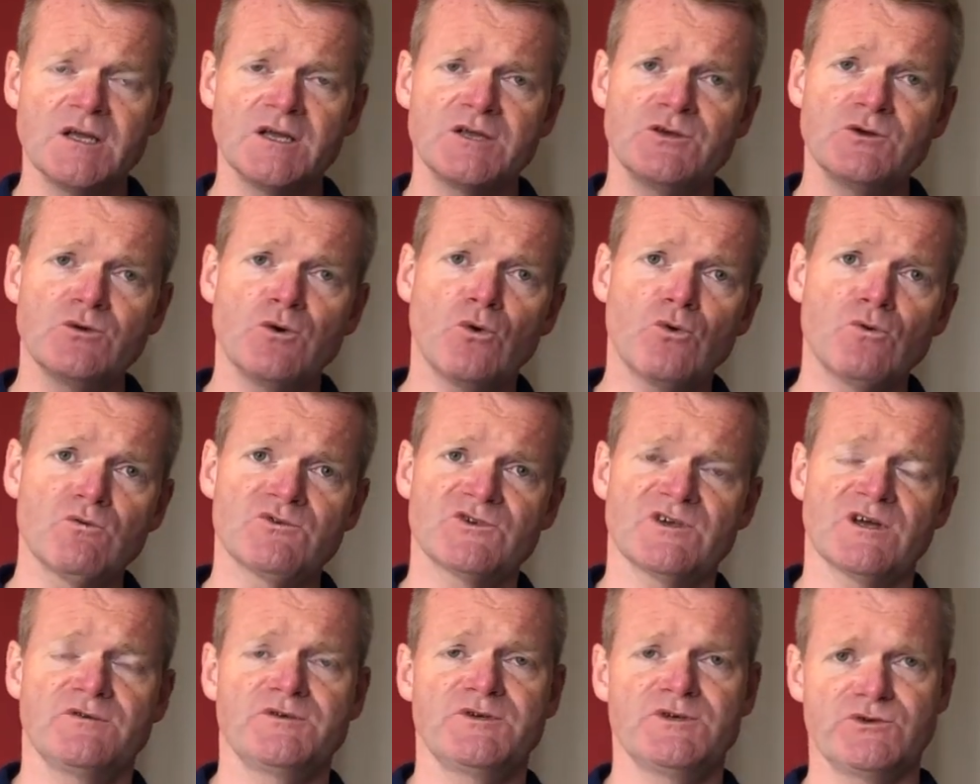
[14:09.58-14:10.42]
You
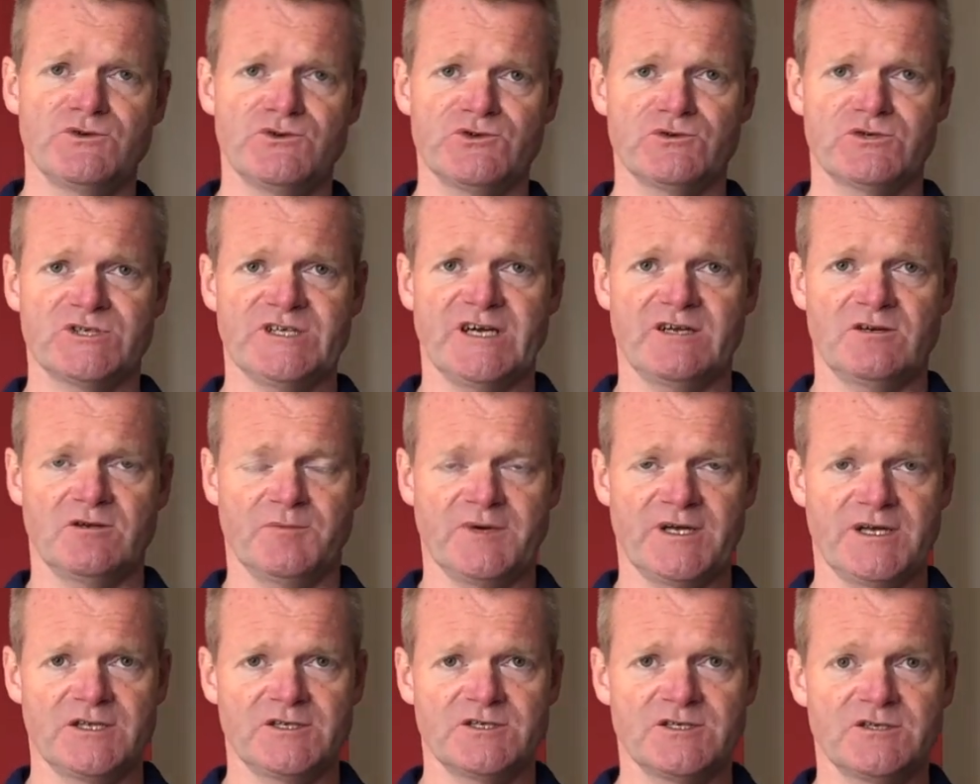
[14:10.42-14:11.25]
also use your channel
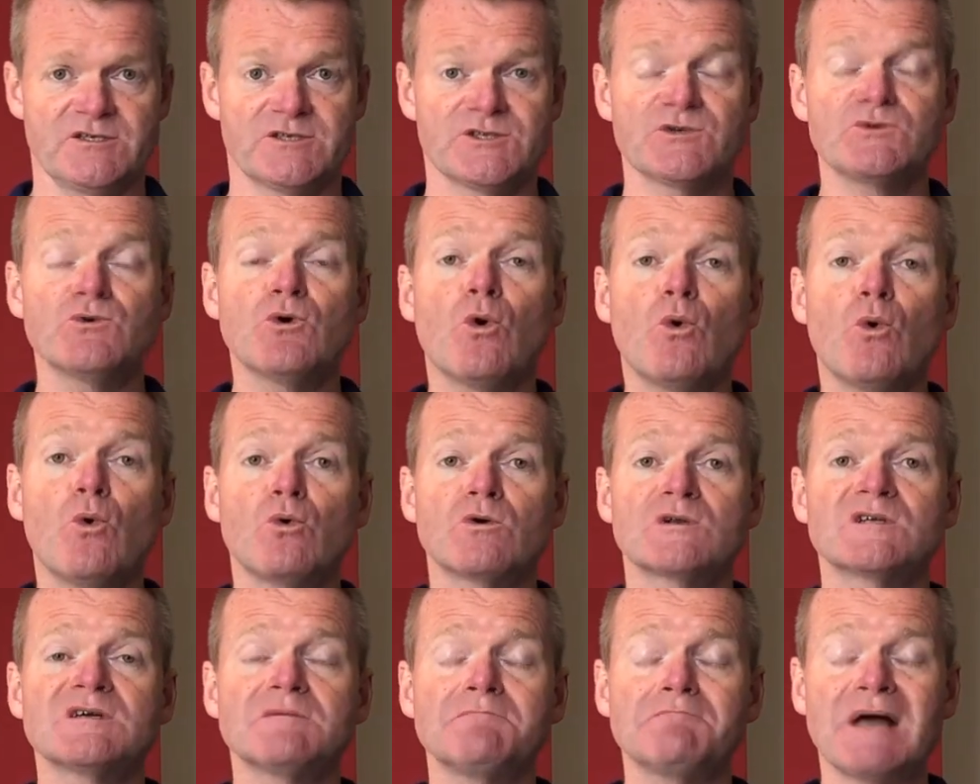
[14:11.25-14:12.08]
manager to
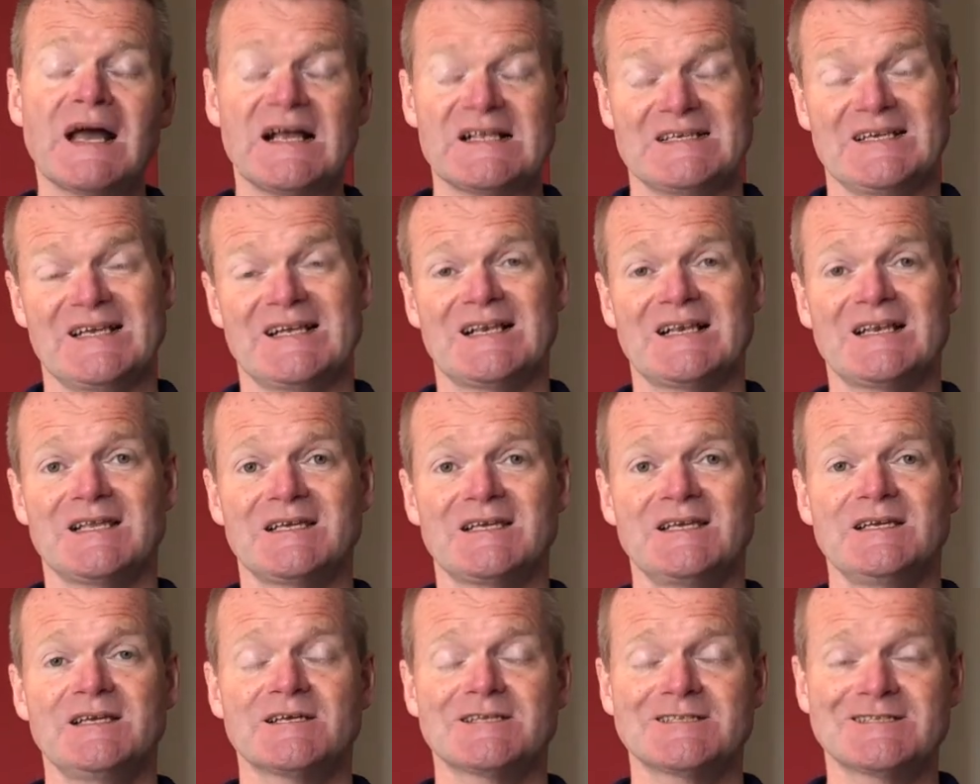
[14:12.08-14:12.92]

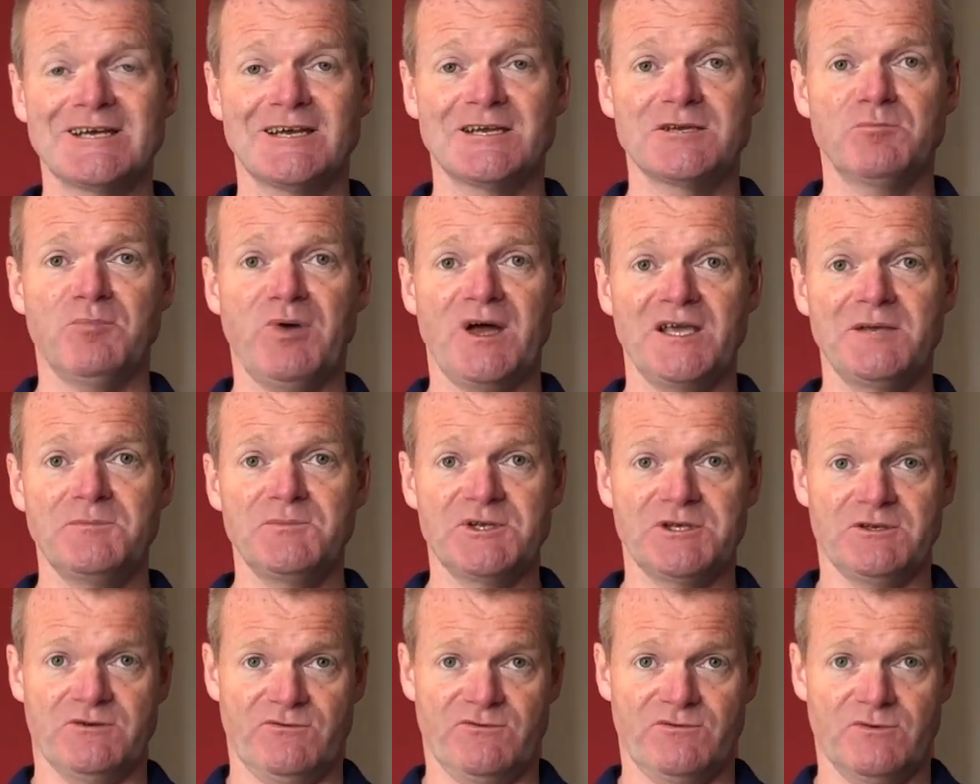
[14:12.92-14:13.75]
automatically take
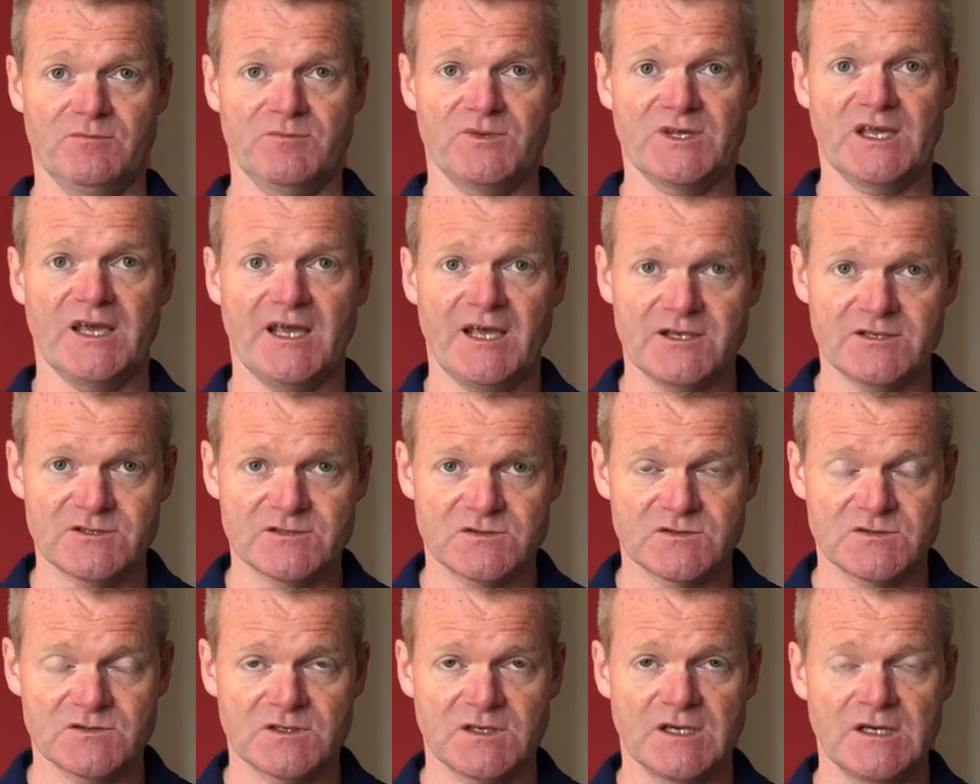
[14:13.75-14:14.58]
payment from the
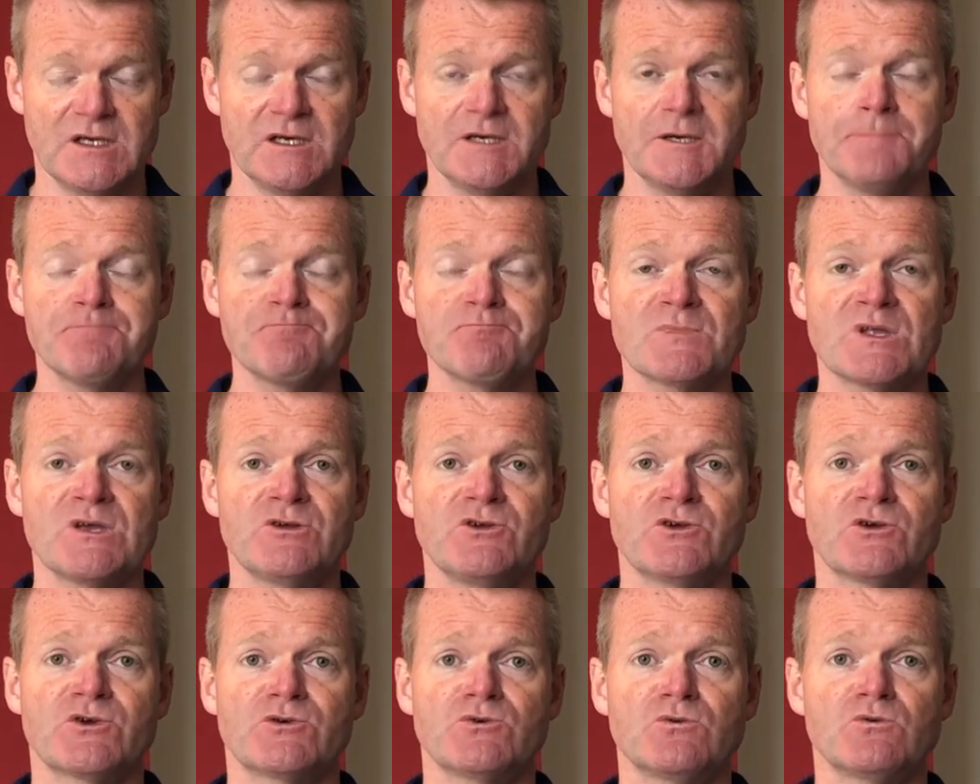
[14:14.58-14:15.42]
guests.
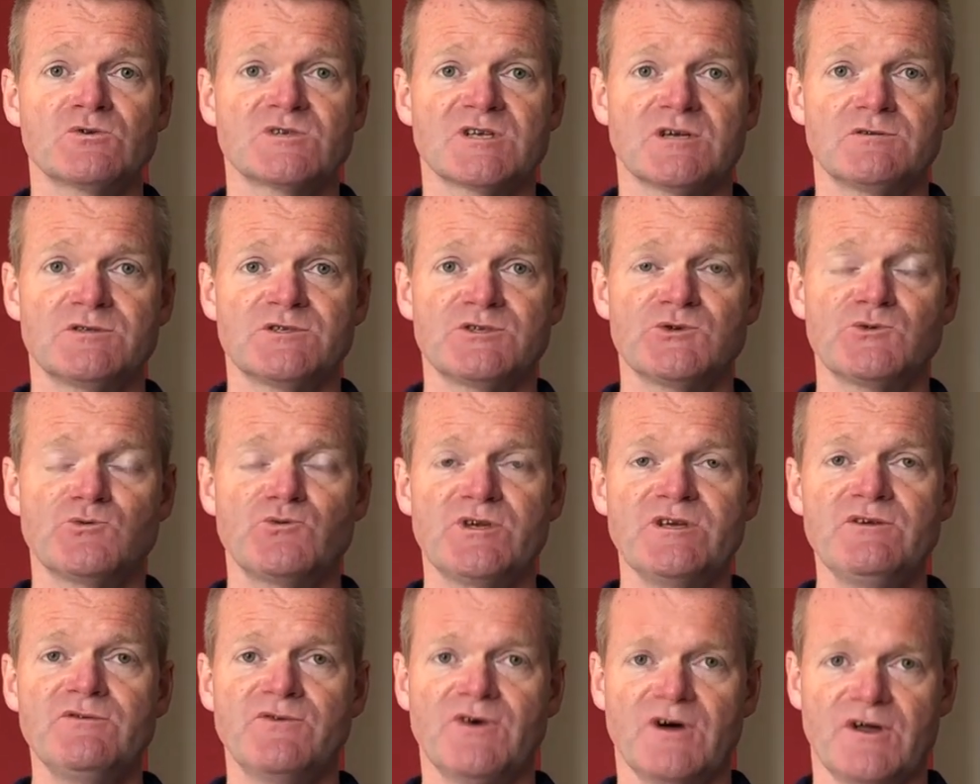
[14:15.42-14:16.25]
You can also do
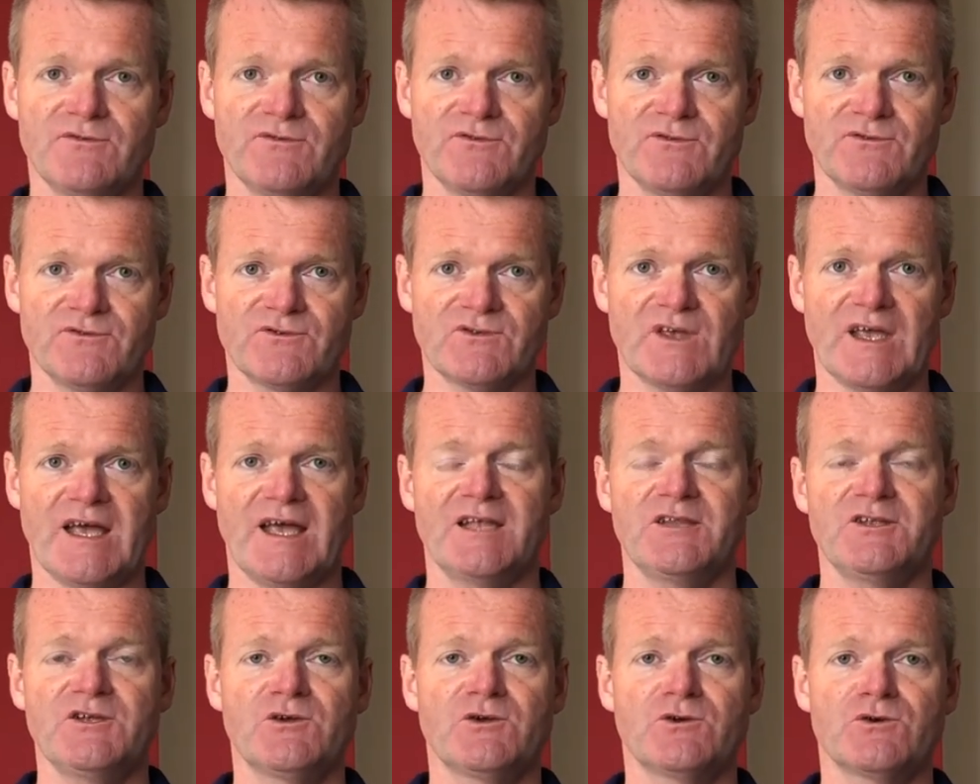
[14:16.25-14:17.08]
refunds,
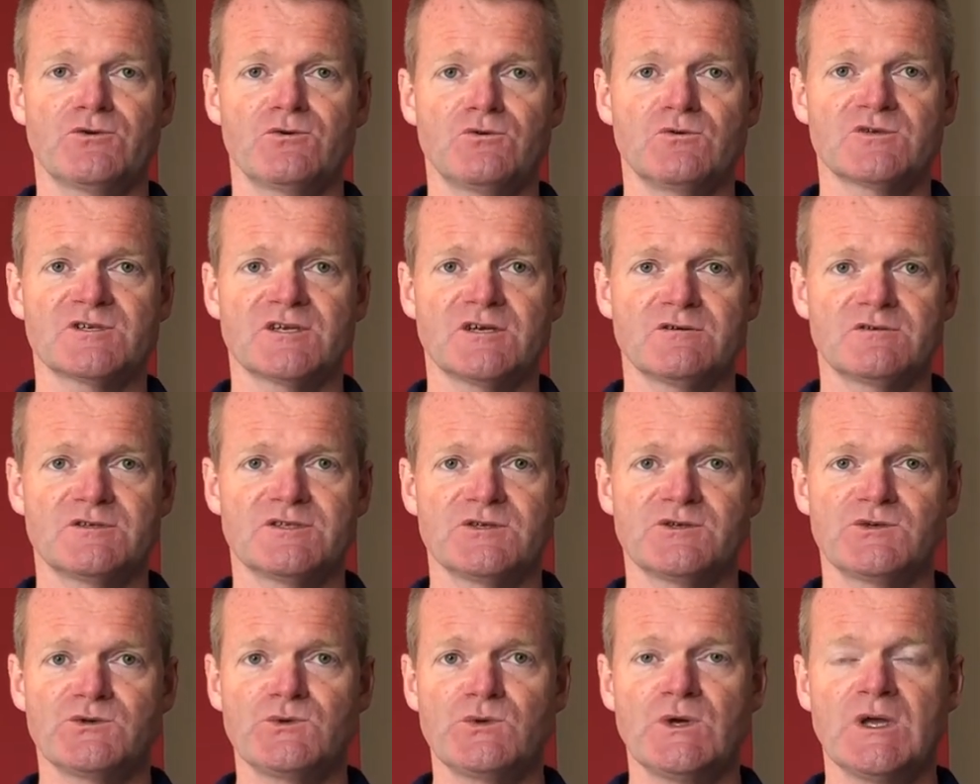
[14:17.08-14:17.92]
and you can also
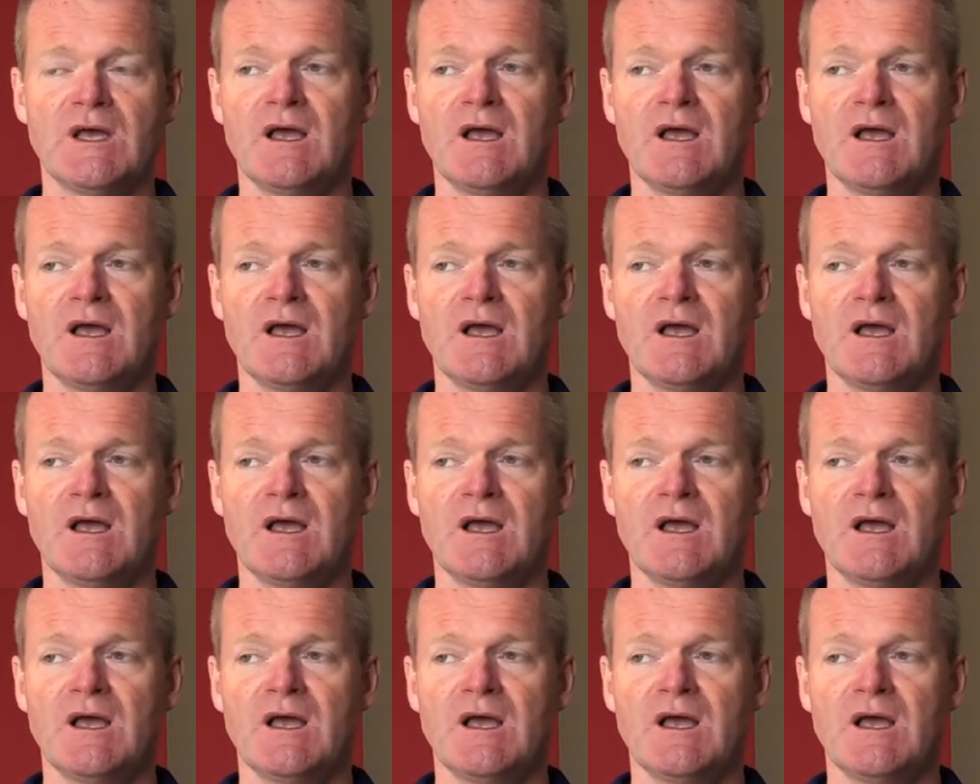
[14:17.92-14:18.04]
do